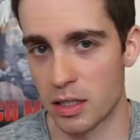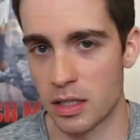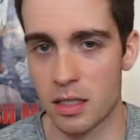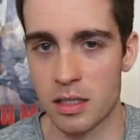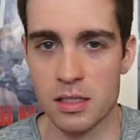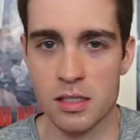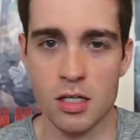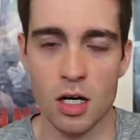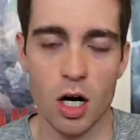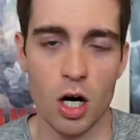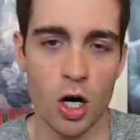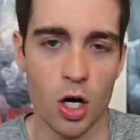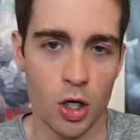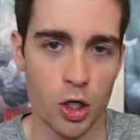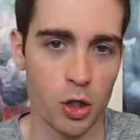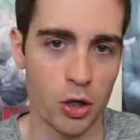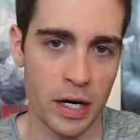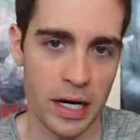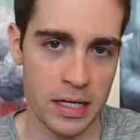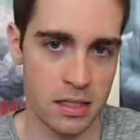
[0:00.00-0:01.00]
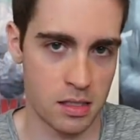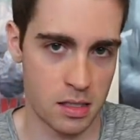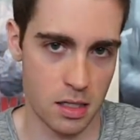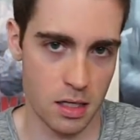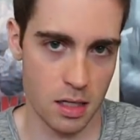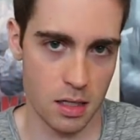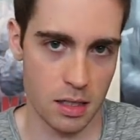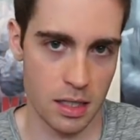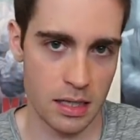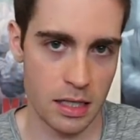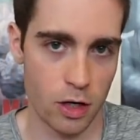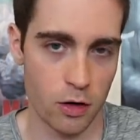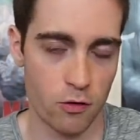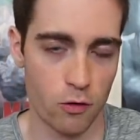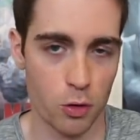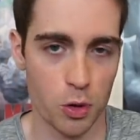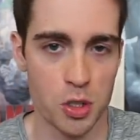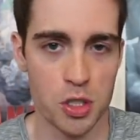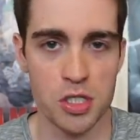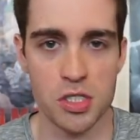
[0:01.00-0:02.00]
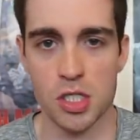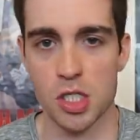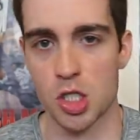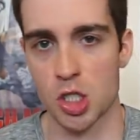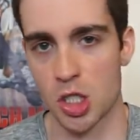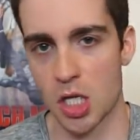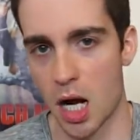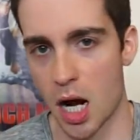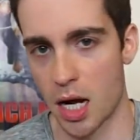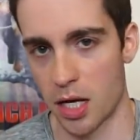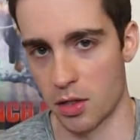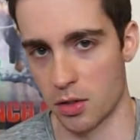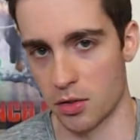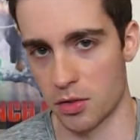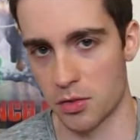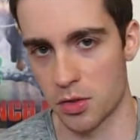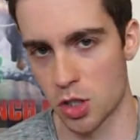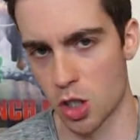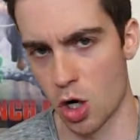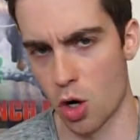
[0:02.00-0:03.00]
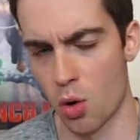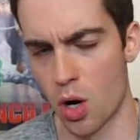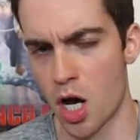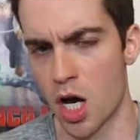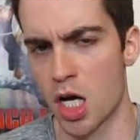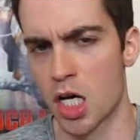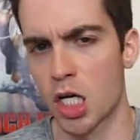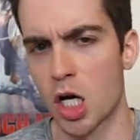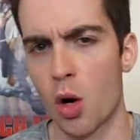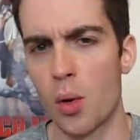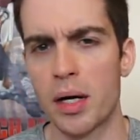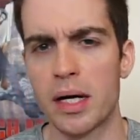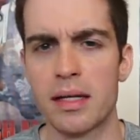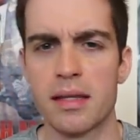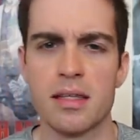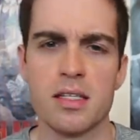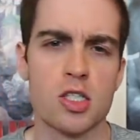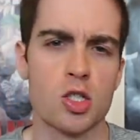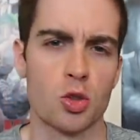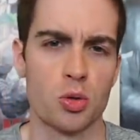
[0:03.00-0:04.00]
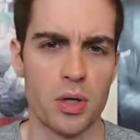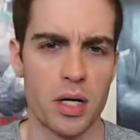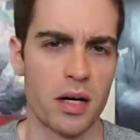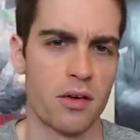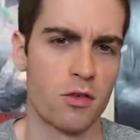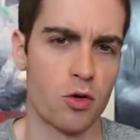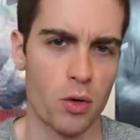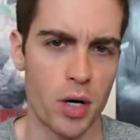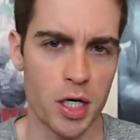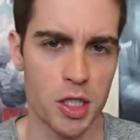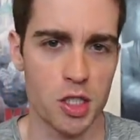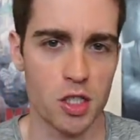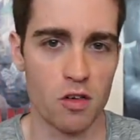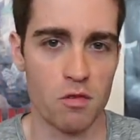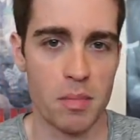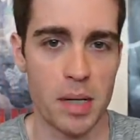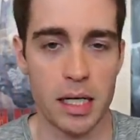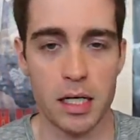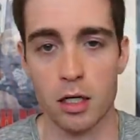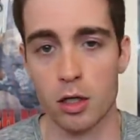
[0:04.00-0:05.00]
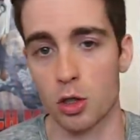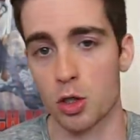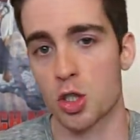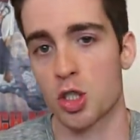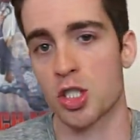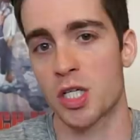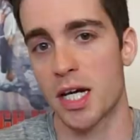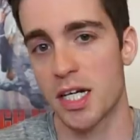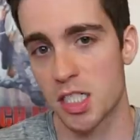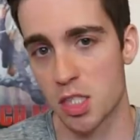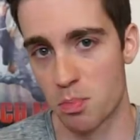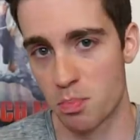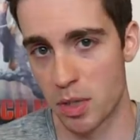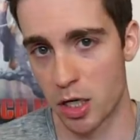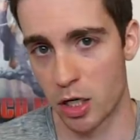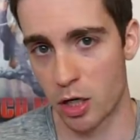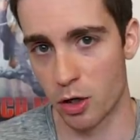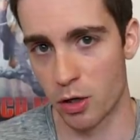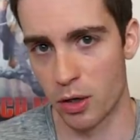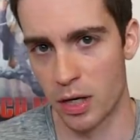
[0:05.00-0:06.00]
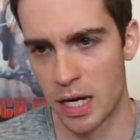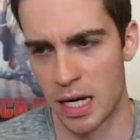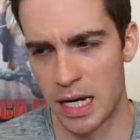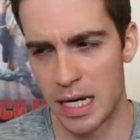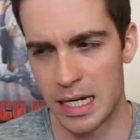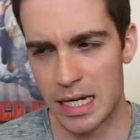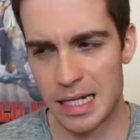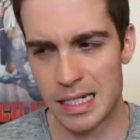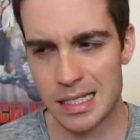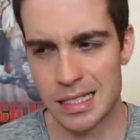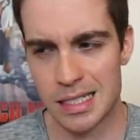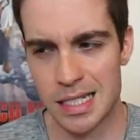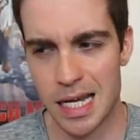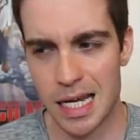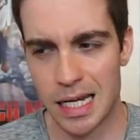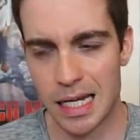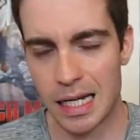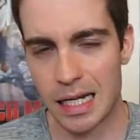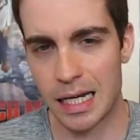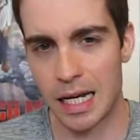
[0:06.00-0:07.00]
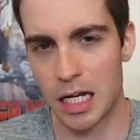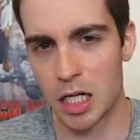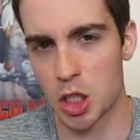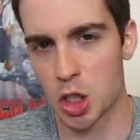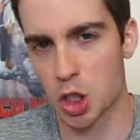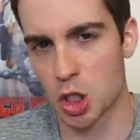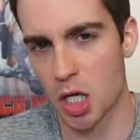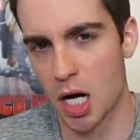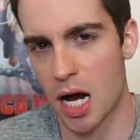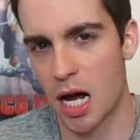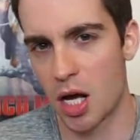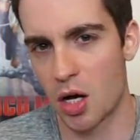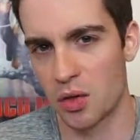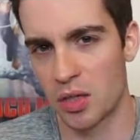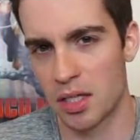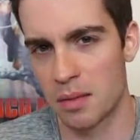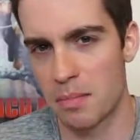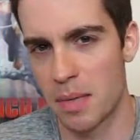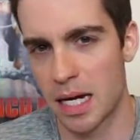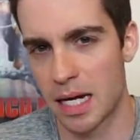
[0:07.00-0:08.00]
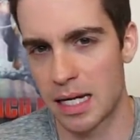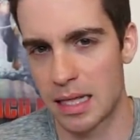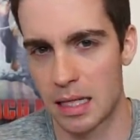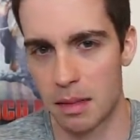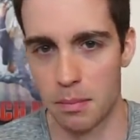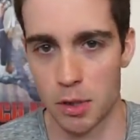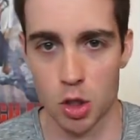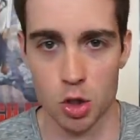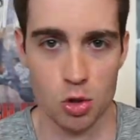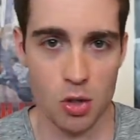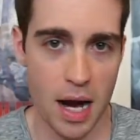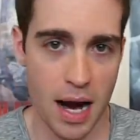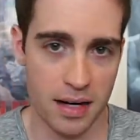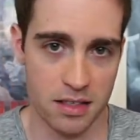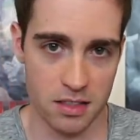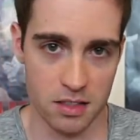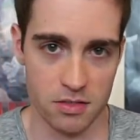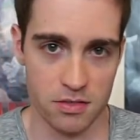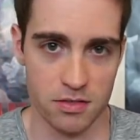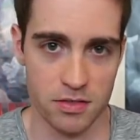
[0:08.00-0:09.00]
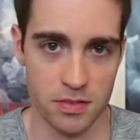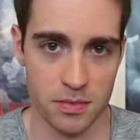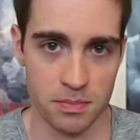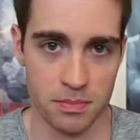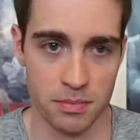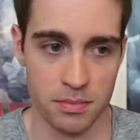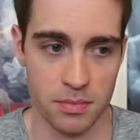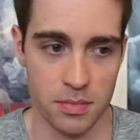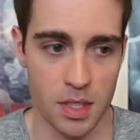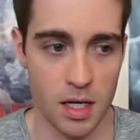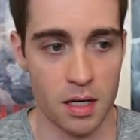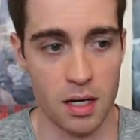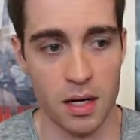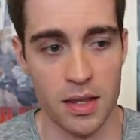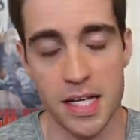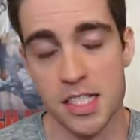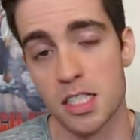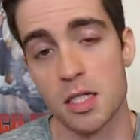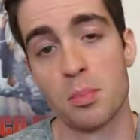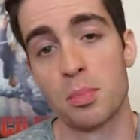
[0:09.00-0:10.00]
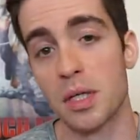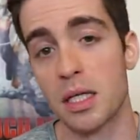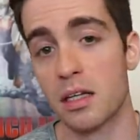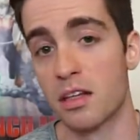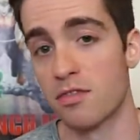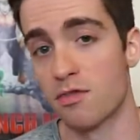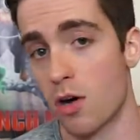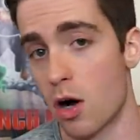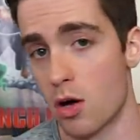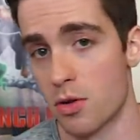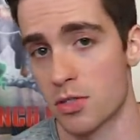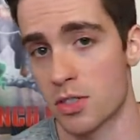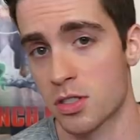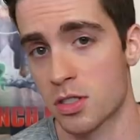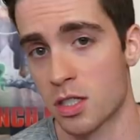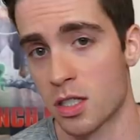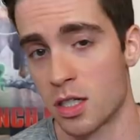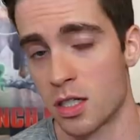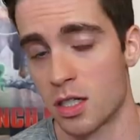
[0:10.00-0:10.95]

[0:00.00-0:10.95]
is under 18, and therefore she's a child. So going in this creative direction of making her chest bigger is taking a child and making them attractive. That's completely false.